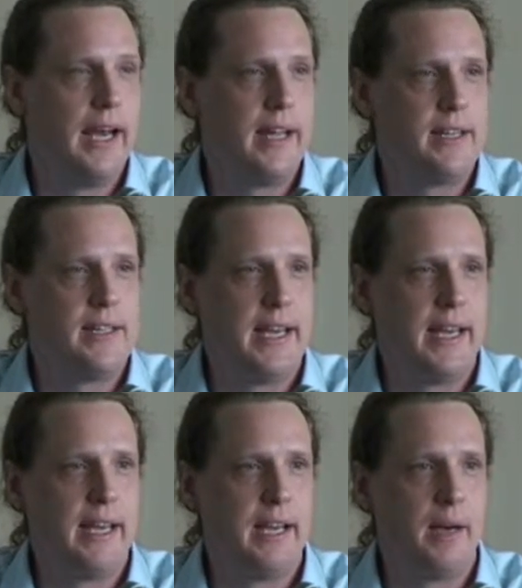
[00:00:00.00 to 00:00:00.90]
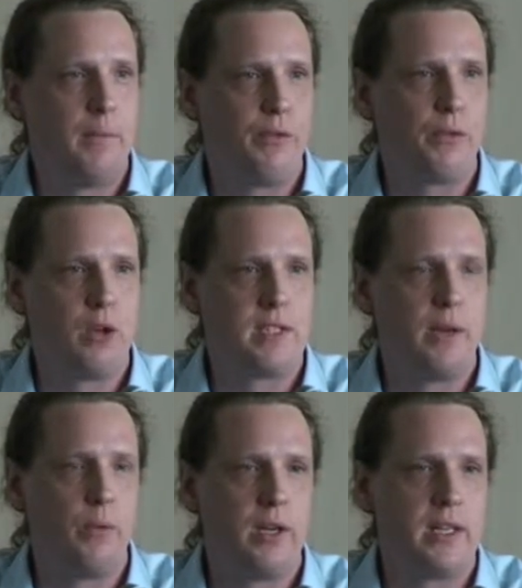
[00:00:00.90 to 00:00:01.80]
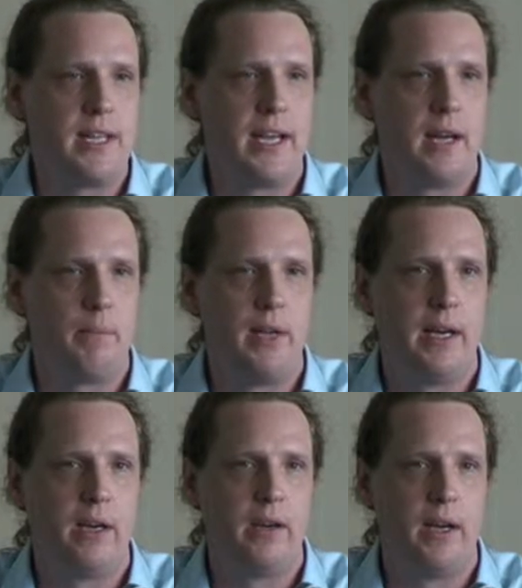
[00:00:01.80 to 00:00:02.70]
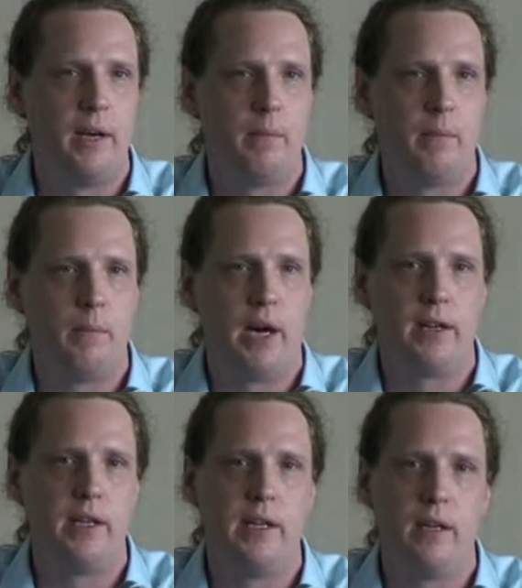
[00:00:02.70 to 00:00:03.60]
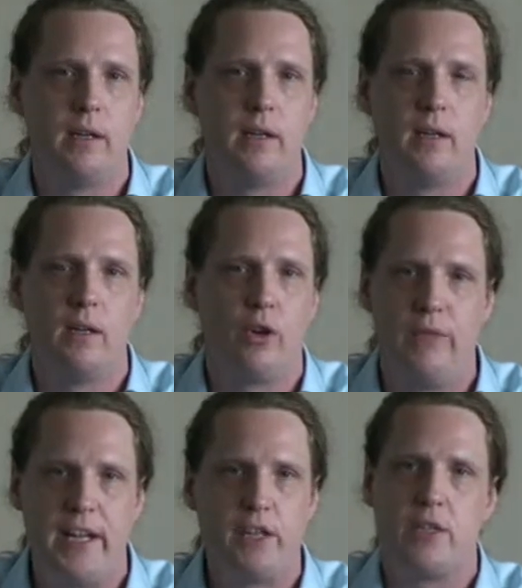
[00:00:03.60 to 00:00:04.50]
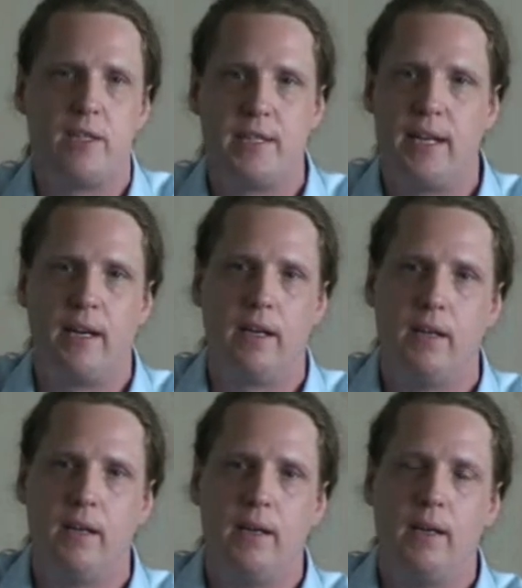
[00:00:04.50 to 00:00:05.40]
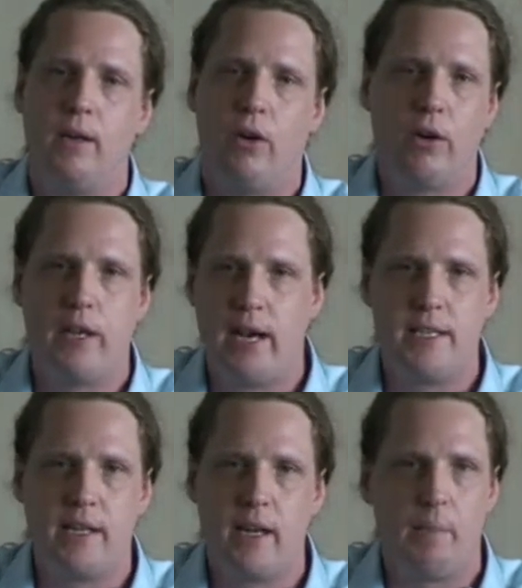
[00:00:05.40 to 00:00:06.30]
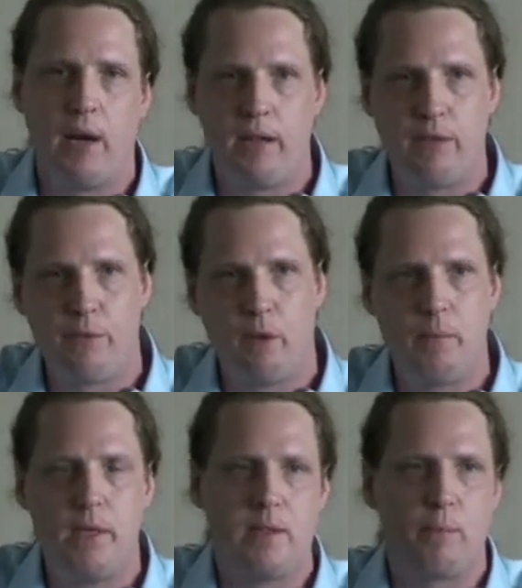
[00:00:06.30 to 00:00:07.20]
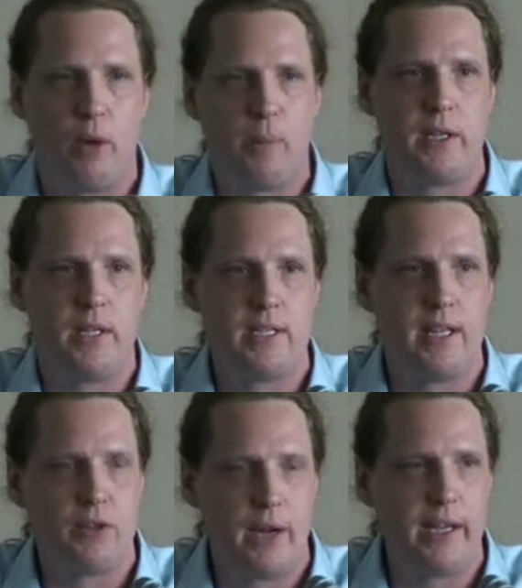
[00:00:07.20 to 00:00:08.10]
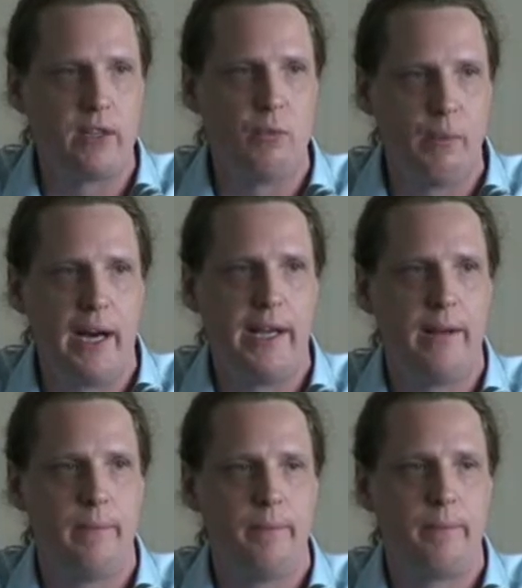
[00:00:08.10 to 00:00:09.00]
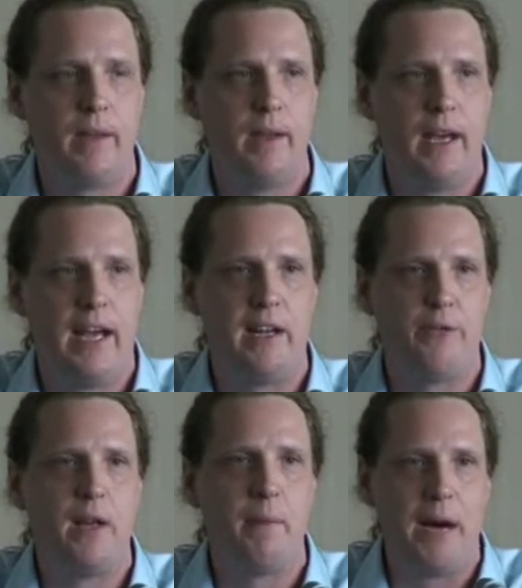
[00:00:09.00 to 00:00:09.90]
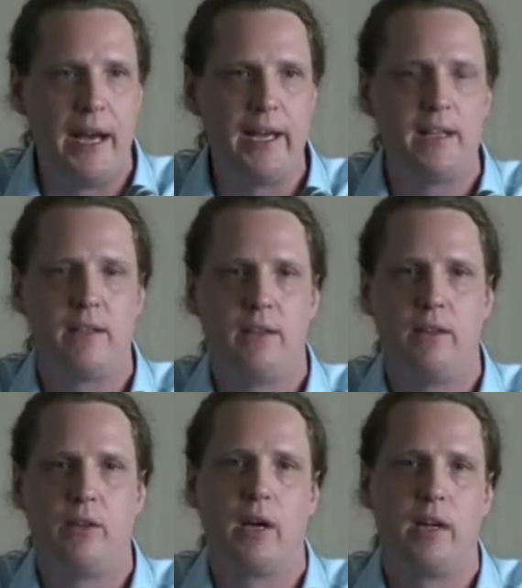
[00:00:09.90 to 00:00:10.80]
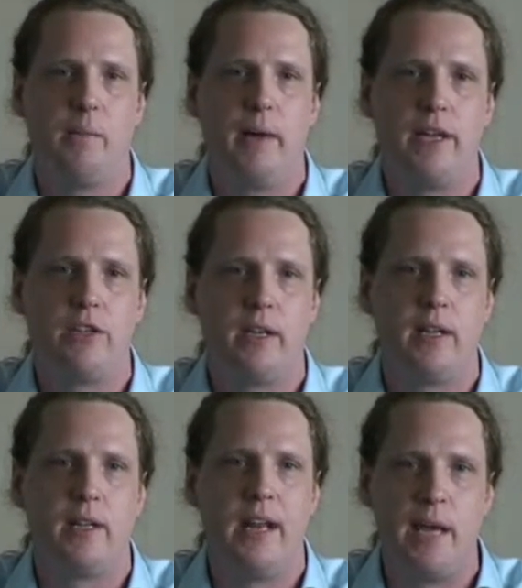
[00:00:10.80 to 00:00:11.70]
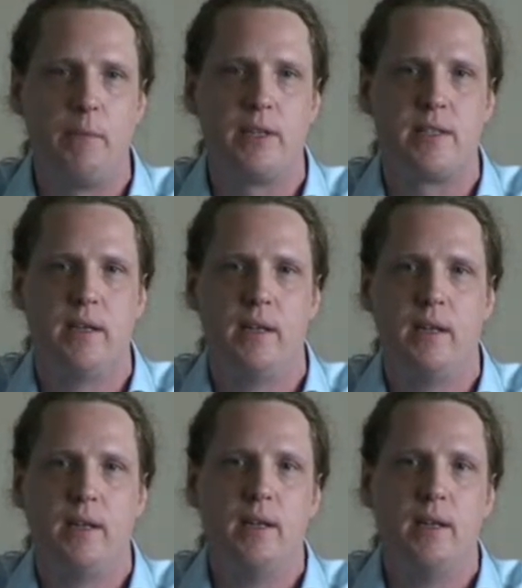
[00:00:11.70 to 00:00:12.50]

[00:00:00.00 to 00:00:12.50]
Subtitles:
and they, of course, they want to set up their party conventions there, organizing their party from these properties. They're trying to buy it. And if they buy it, you can imagine that the neighbors